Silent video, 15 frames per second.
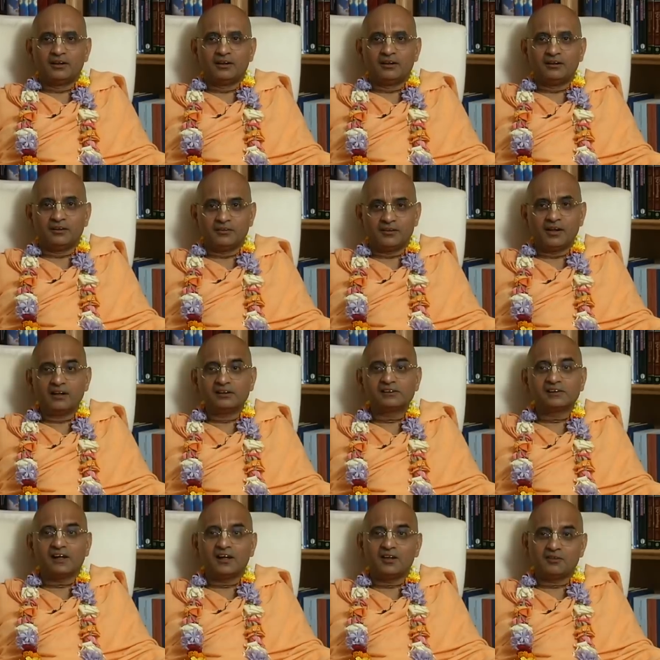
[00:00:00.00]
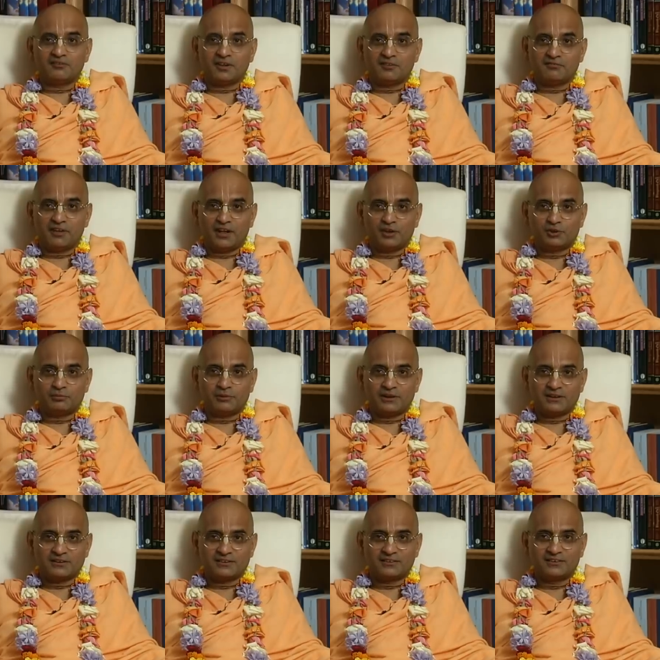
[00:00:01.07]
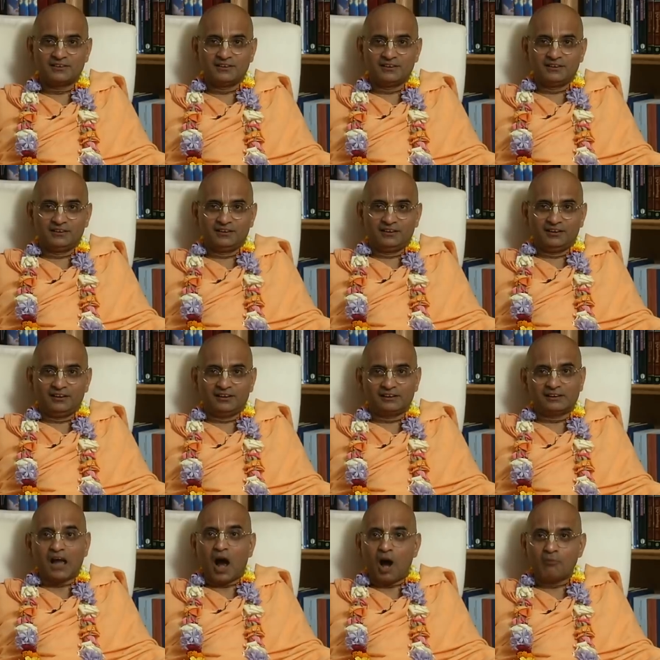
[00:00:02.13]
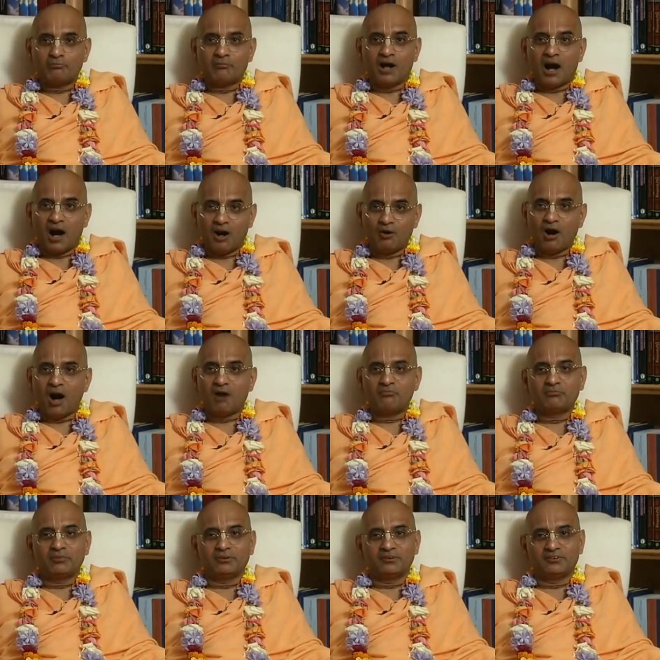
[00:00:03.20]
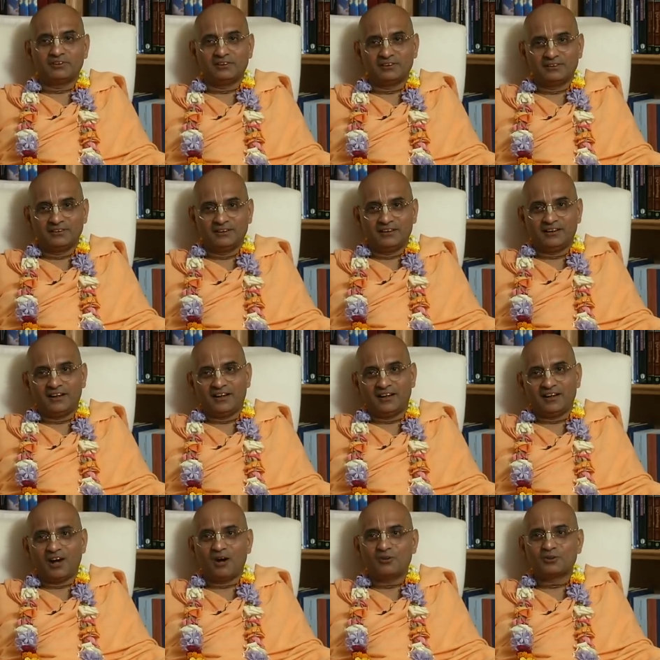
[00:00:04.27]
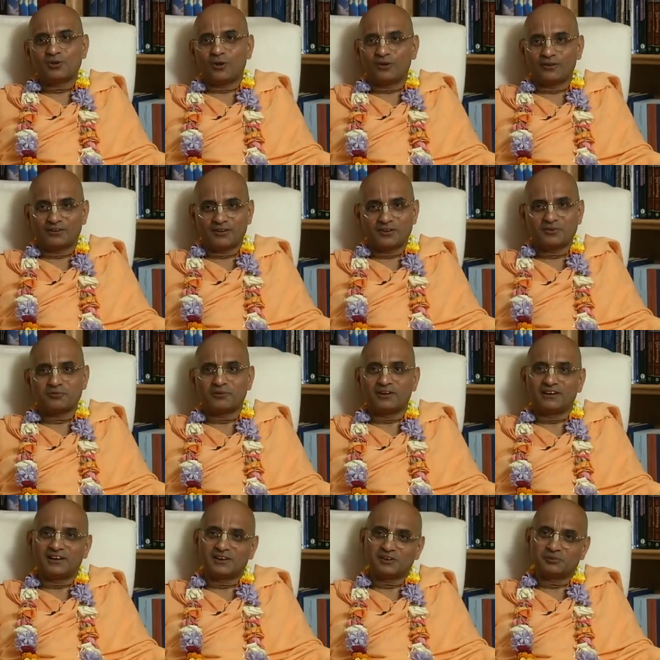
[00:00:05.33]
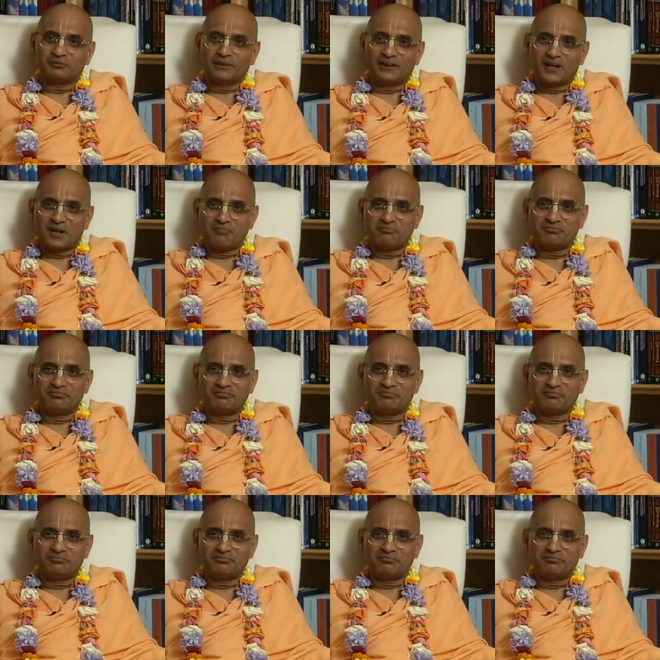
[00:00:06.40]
The real sign of advancement is how humble and how tolerant one has become.